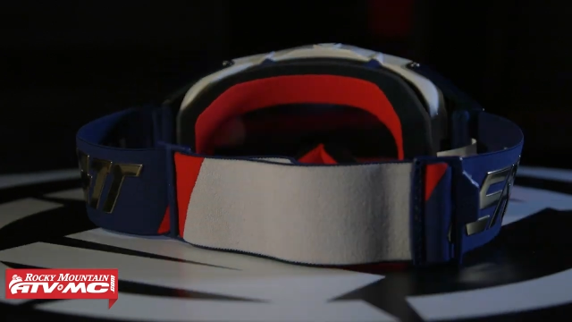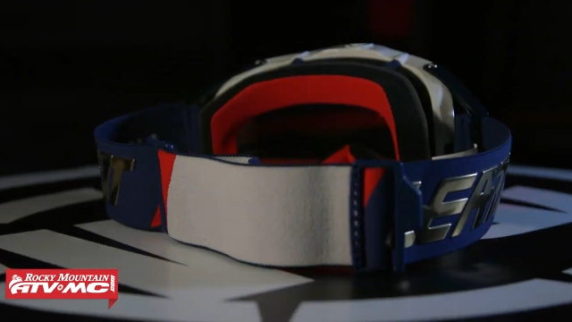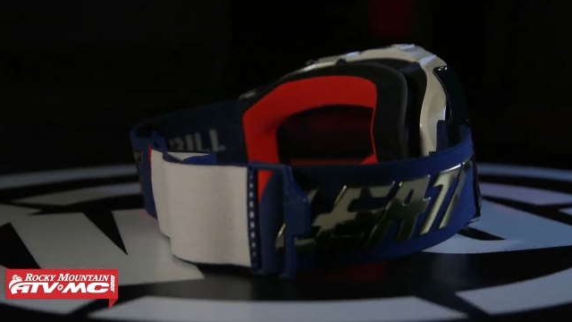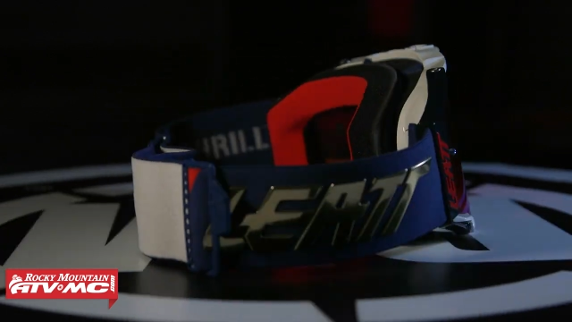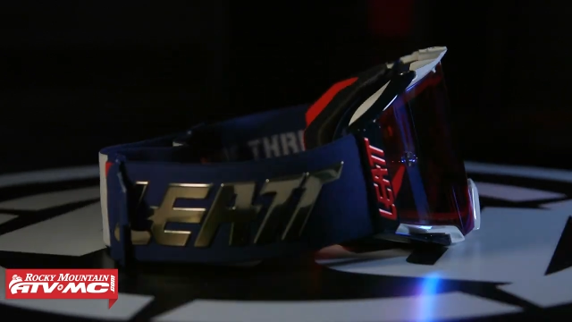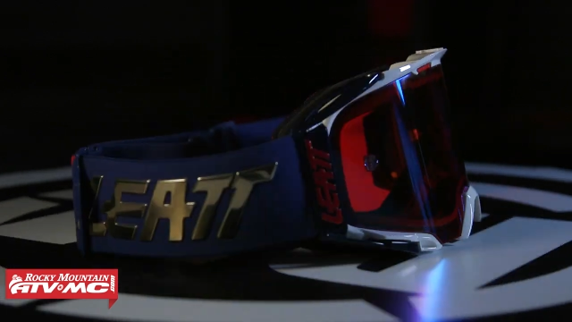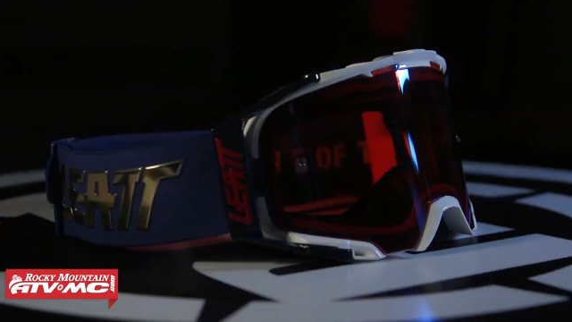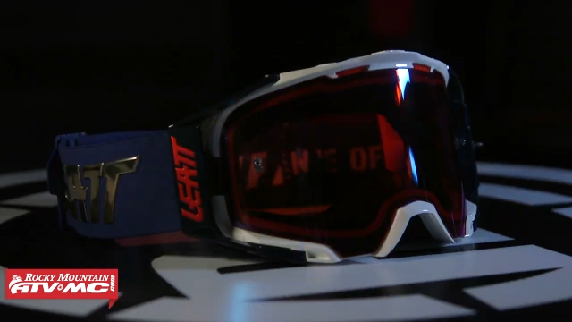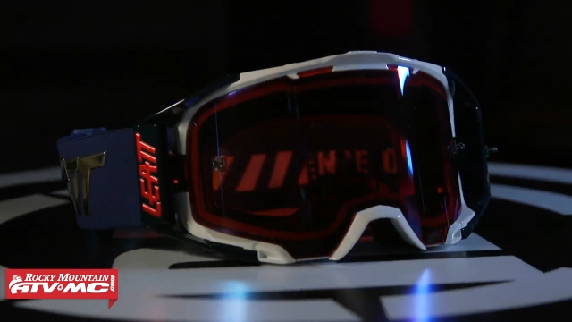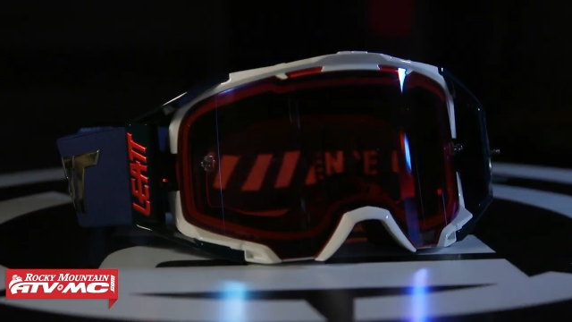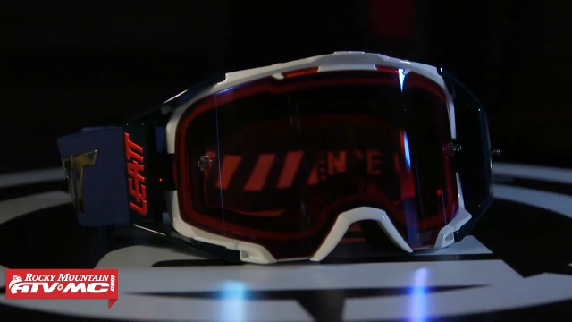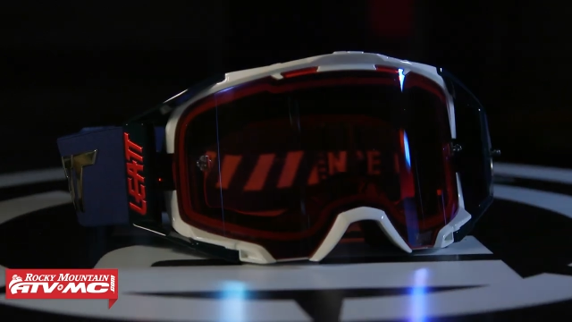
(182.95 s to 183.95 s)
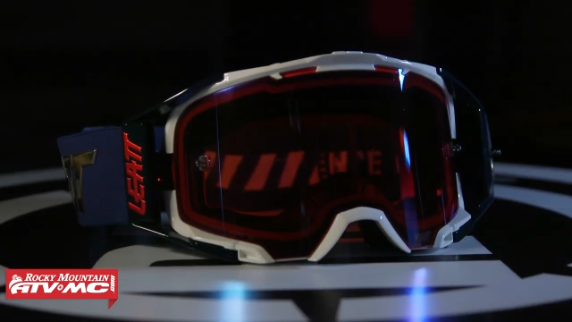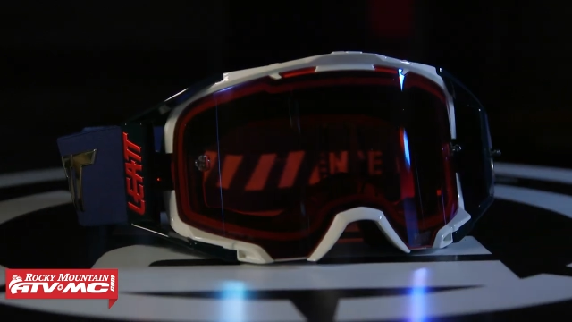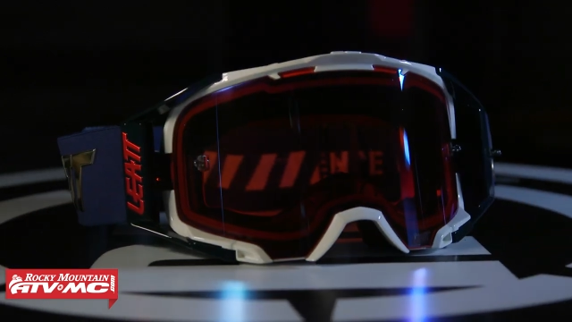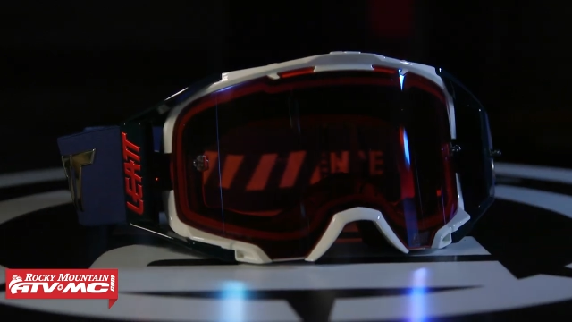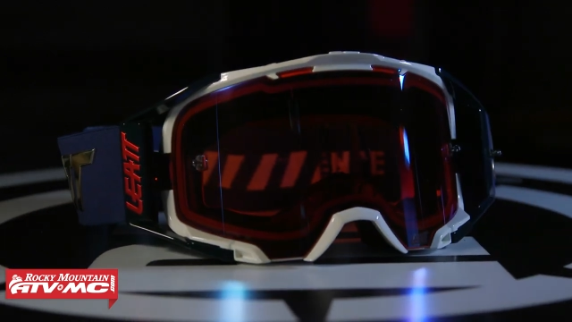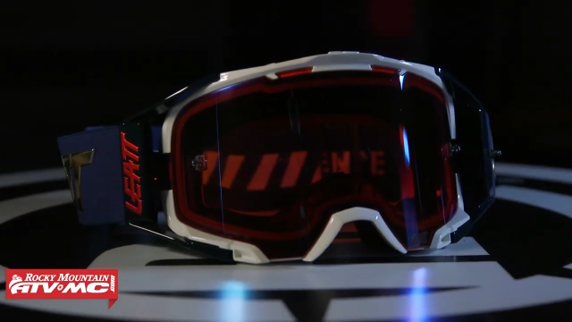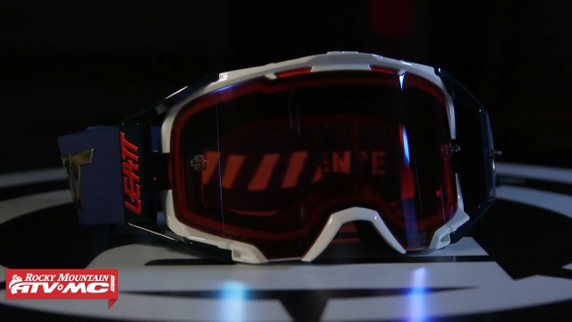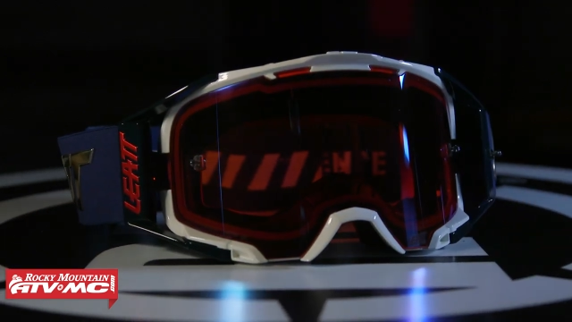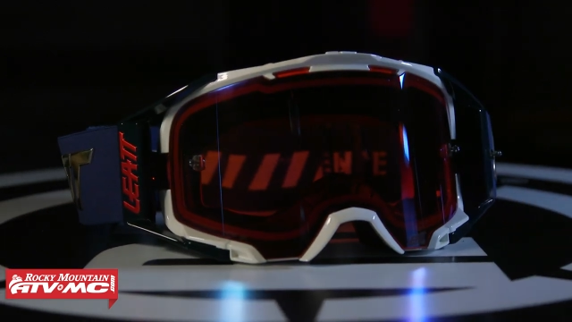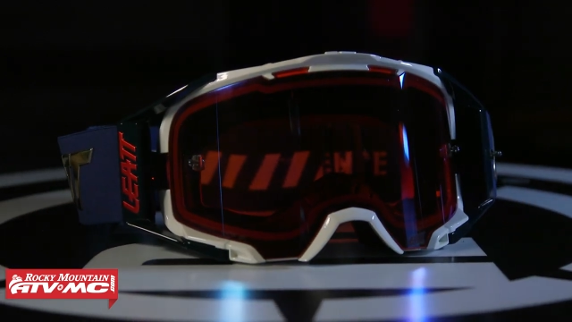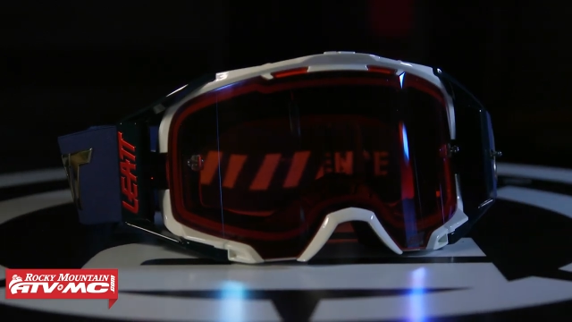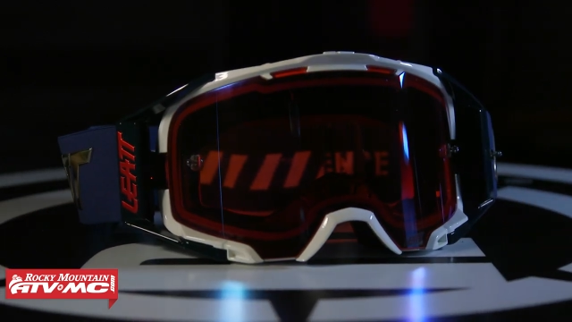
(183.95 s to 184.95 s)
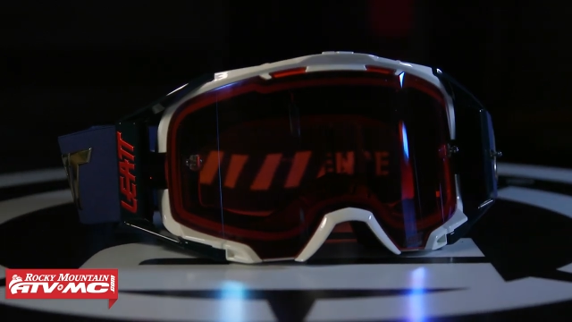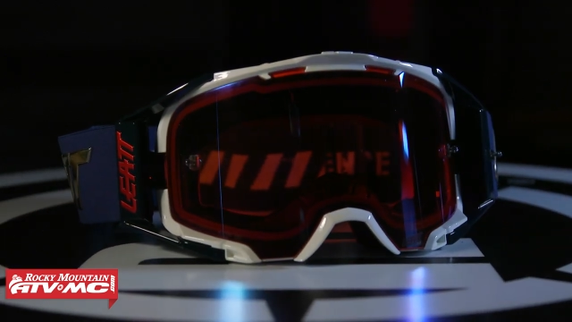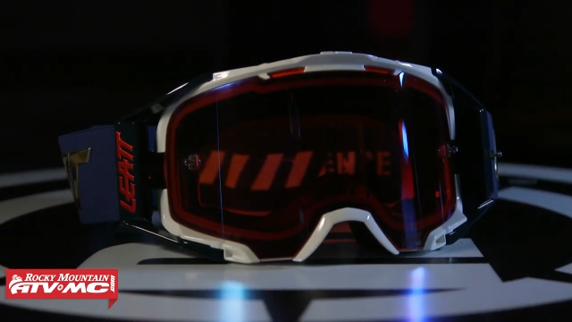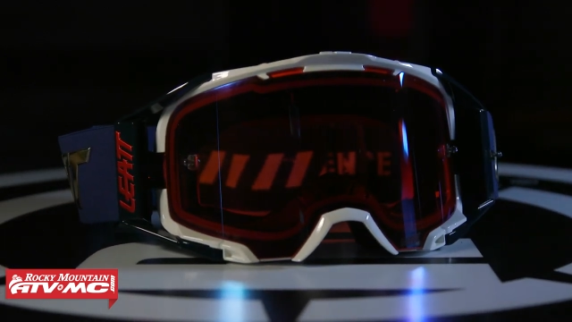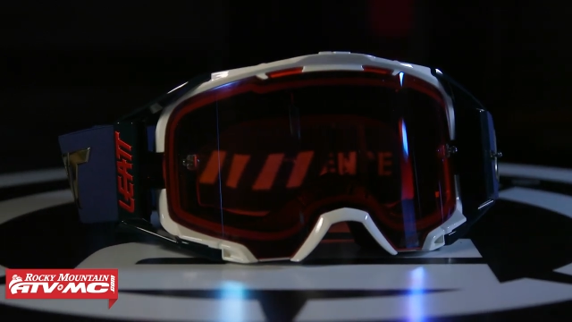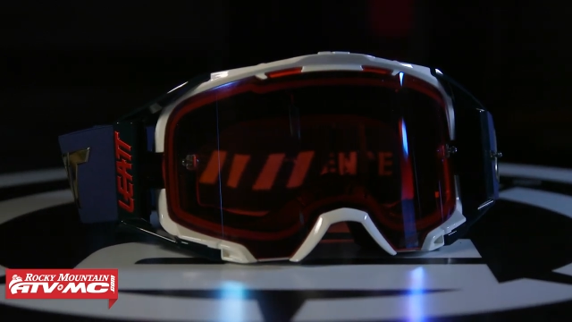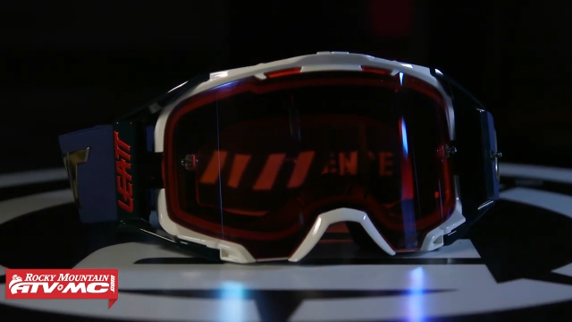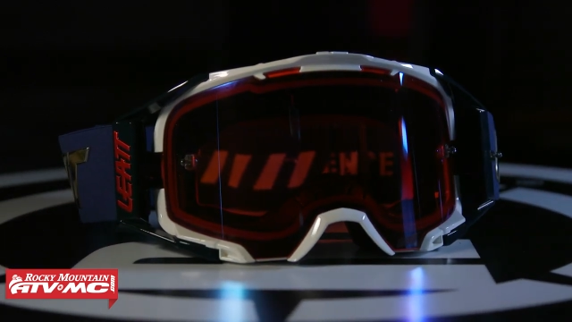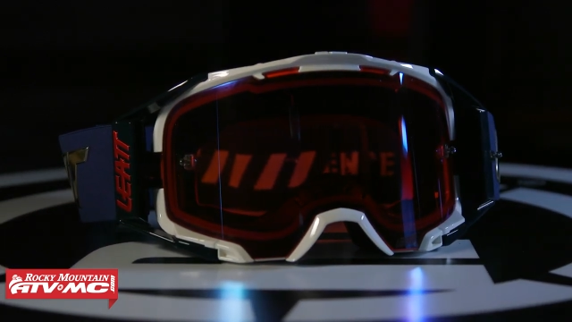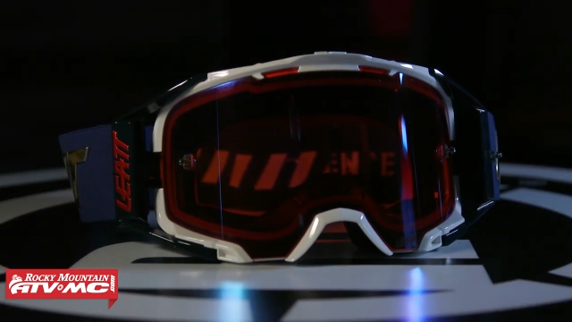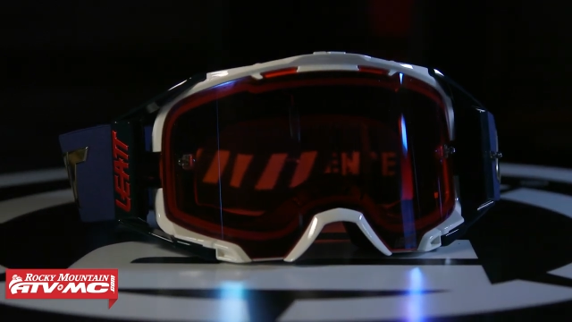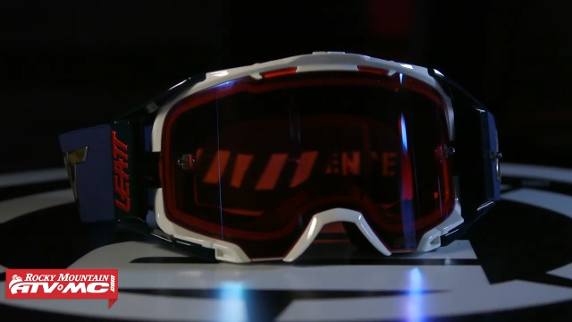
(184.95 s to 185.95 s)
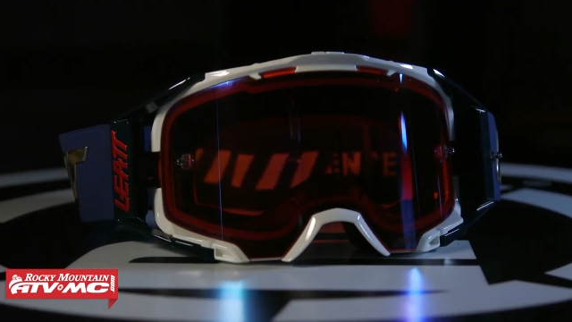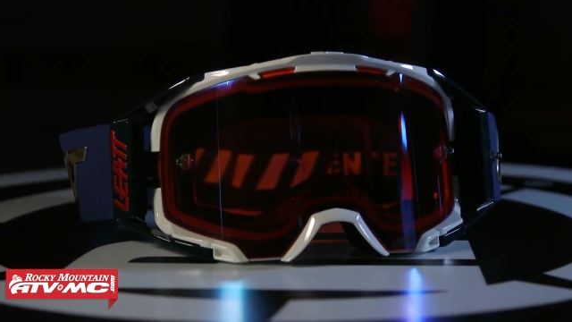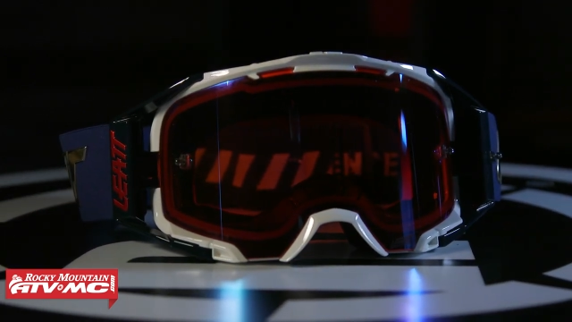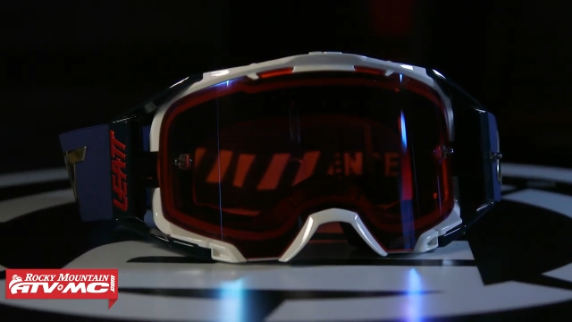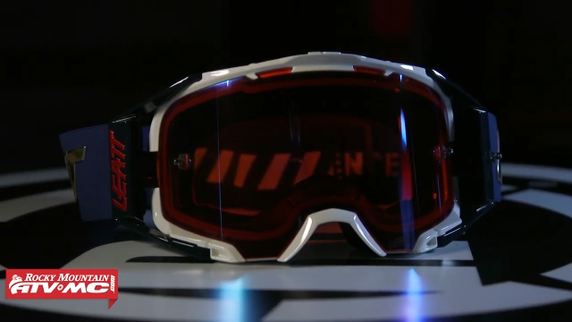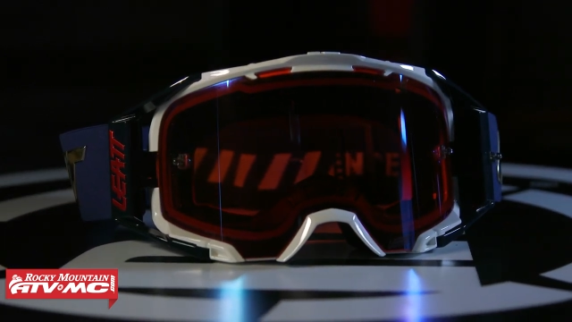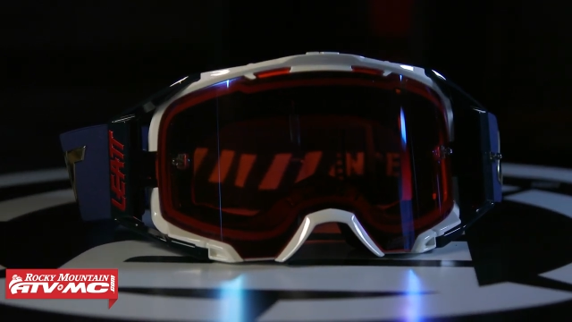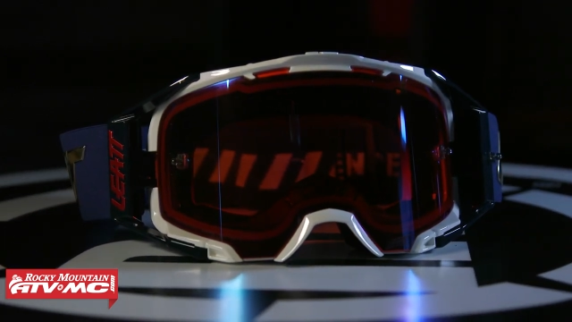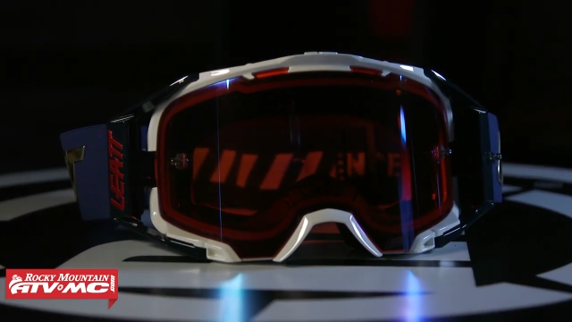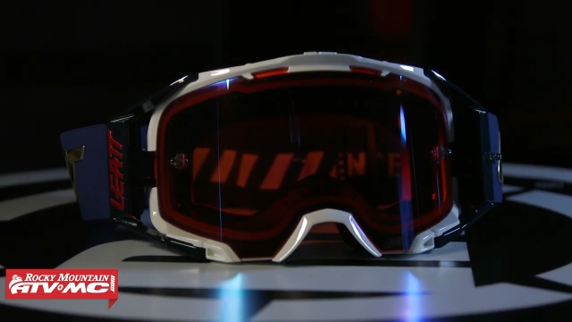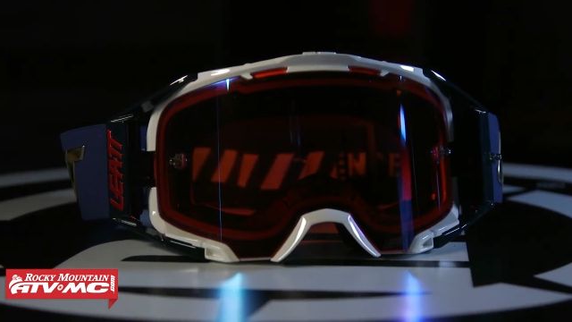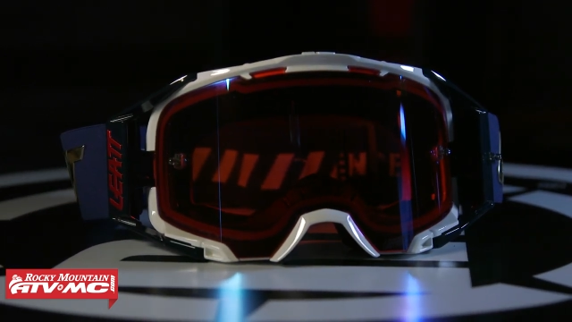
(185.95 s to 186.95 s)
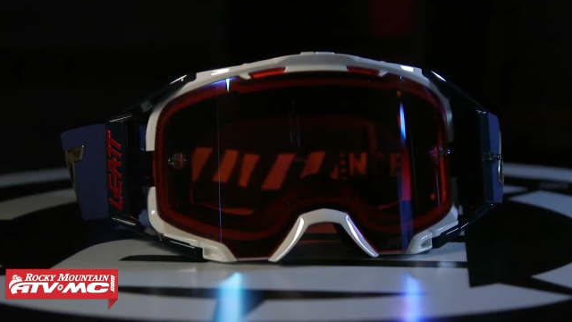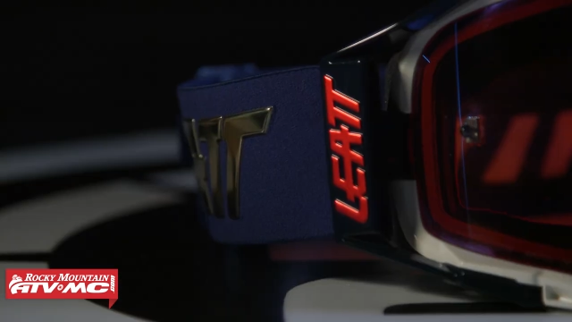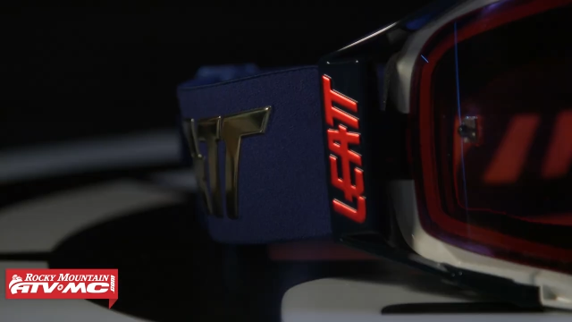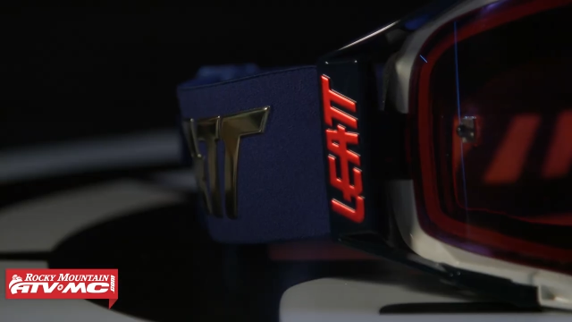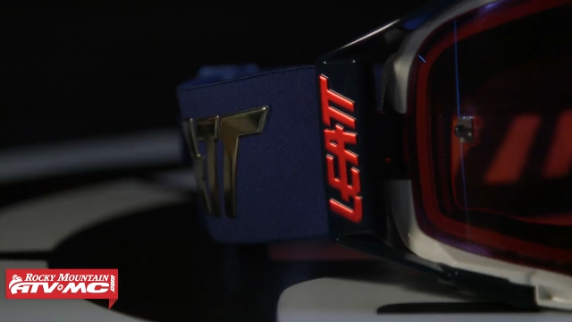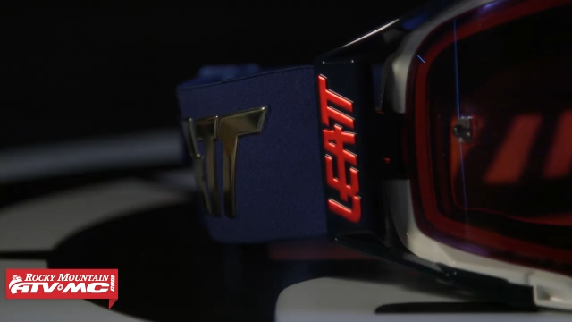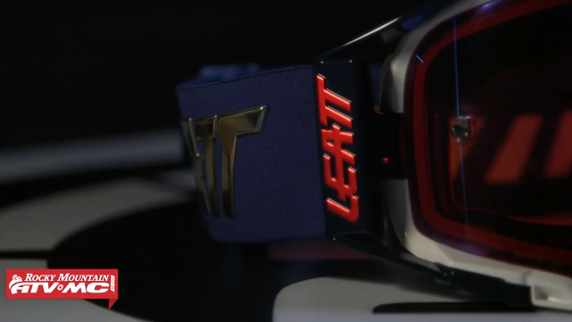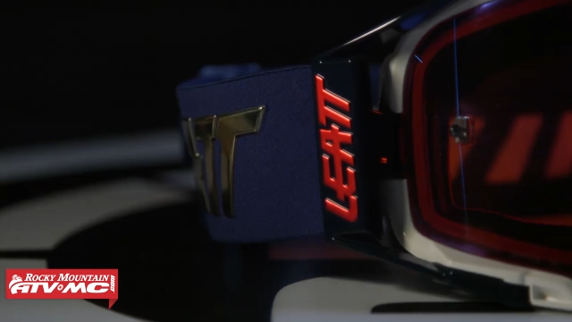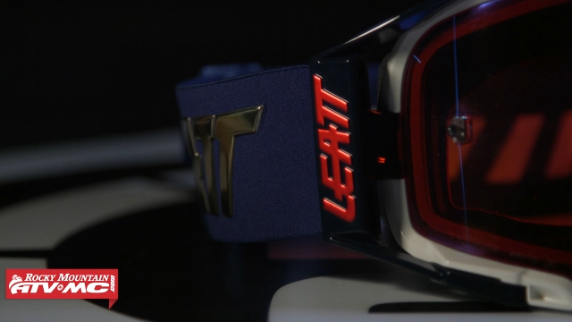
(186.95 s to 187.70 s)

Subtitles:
No face is visible, so there are no lips to read.